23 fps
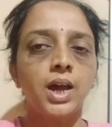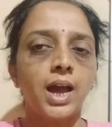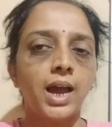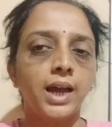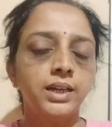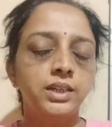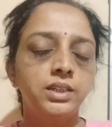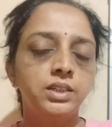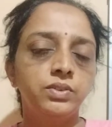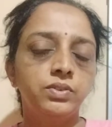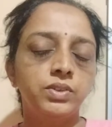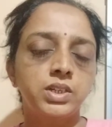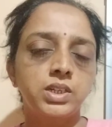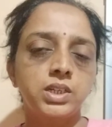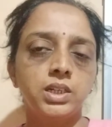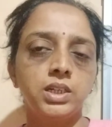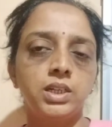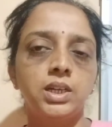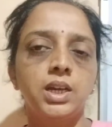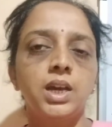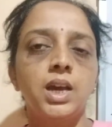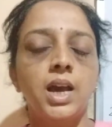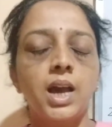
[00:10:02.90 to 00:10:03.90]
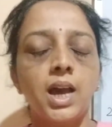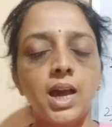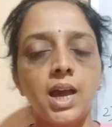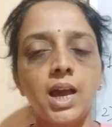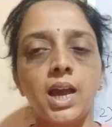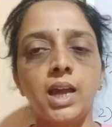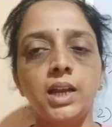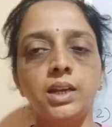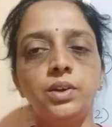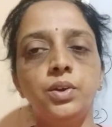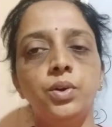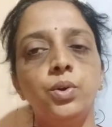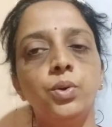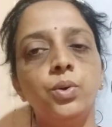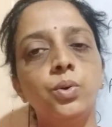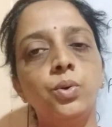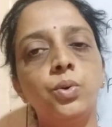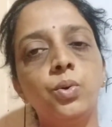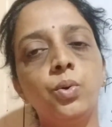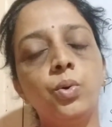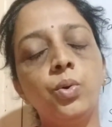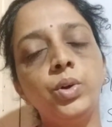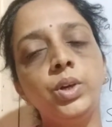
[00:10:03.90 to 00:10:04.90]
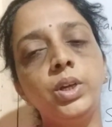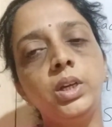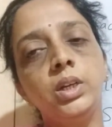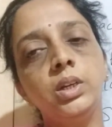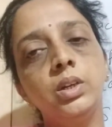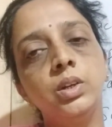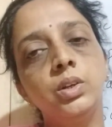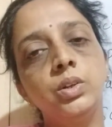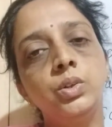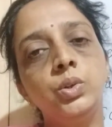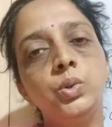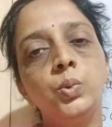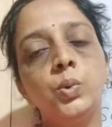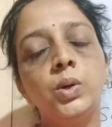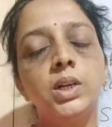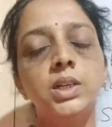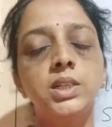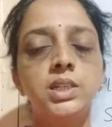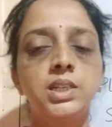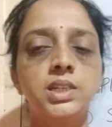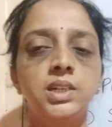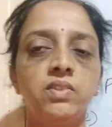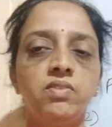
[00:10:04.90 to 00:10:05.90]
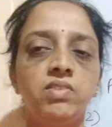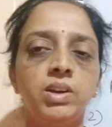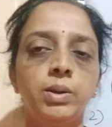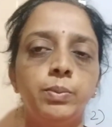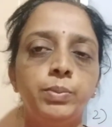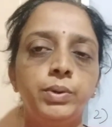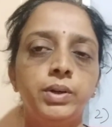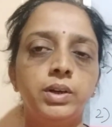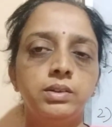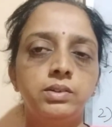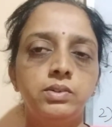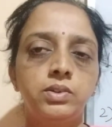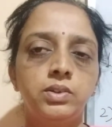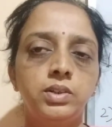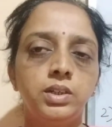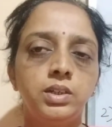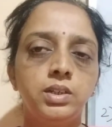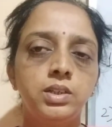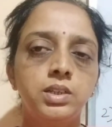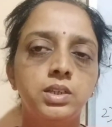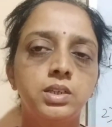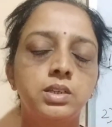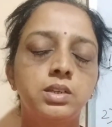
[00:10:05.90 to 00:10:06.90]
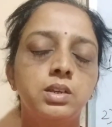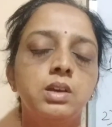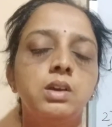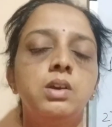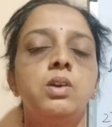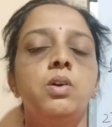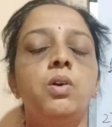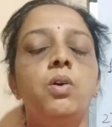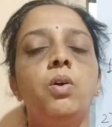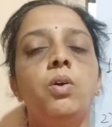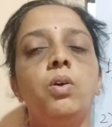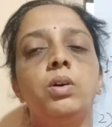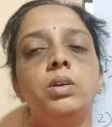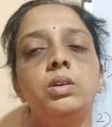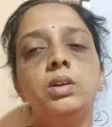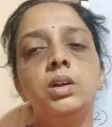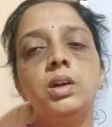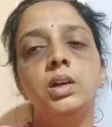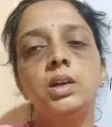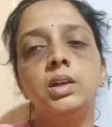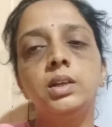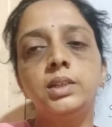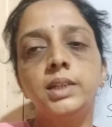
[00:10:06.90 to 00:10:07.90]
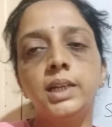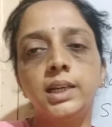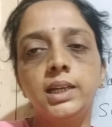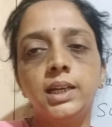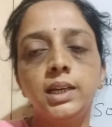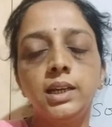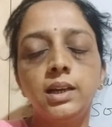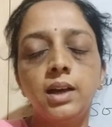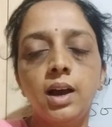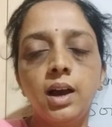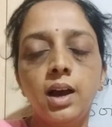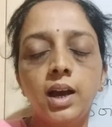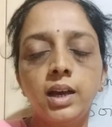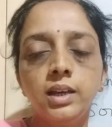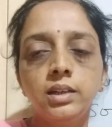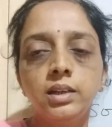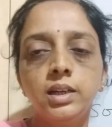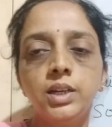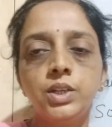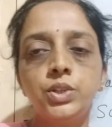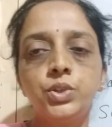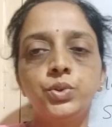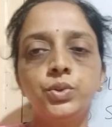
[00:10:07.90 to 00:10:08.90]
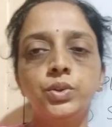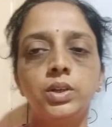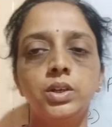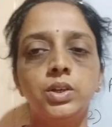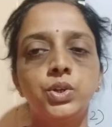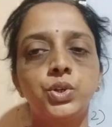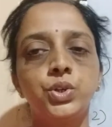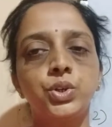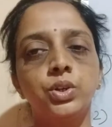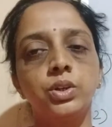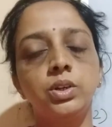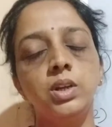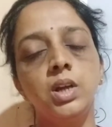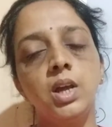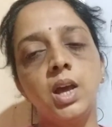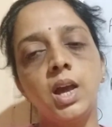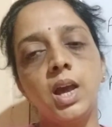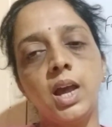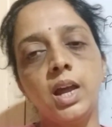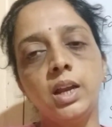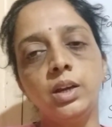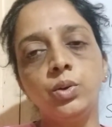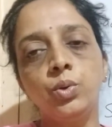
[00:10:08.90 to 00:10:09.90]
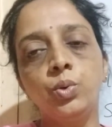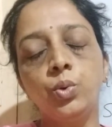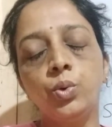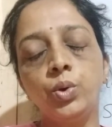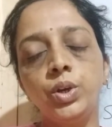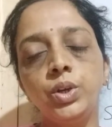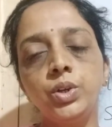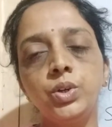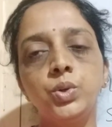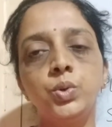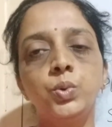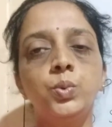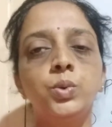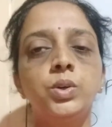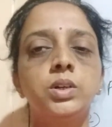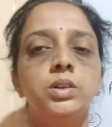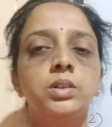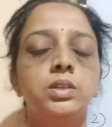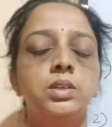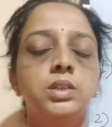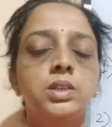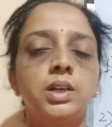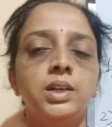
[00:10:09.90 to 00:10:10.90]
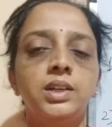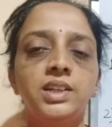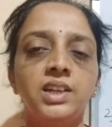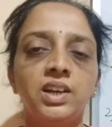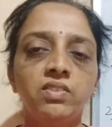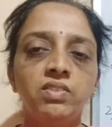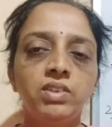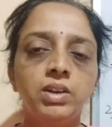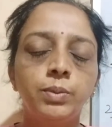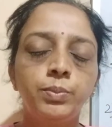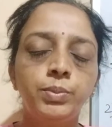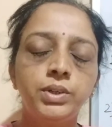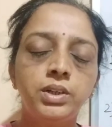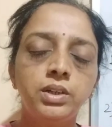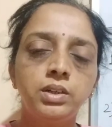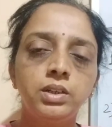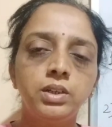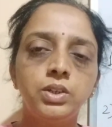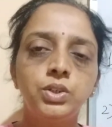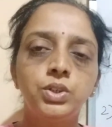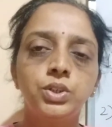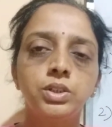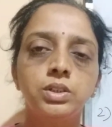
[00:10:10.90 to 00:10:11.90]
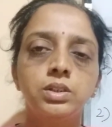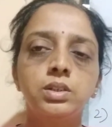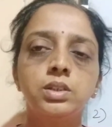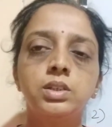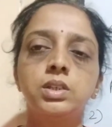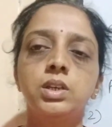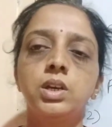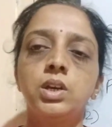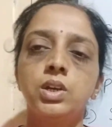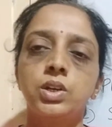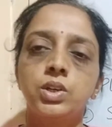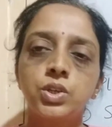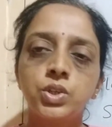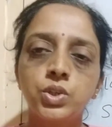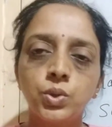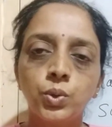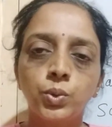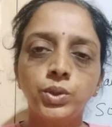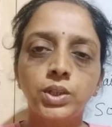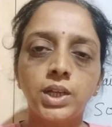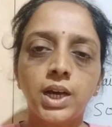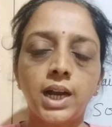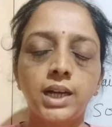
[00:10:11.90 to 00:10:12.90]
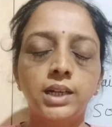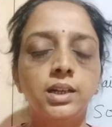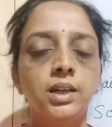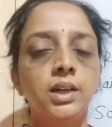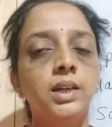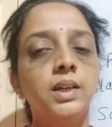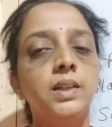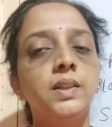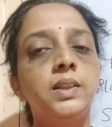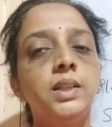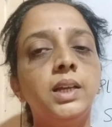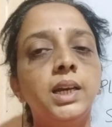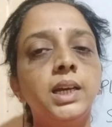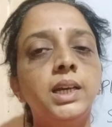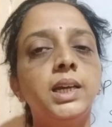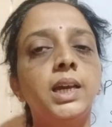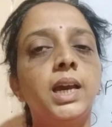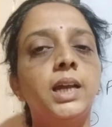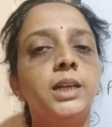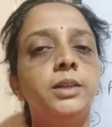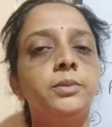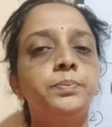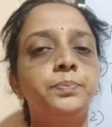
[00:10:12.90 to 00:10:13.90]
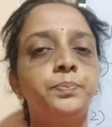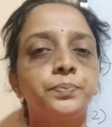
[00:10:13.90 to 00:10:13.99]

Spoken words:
activity and going towards developed countries, or taking higher education and going towards developed regions so that they can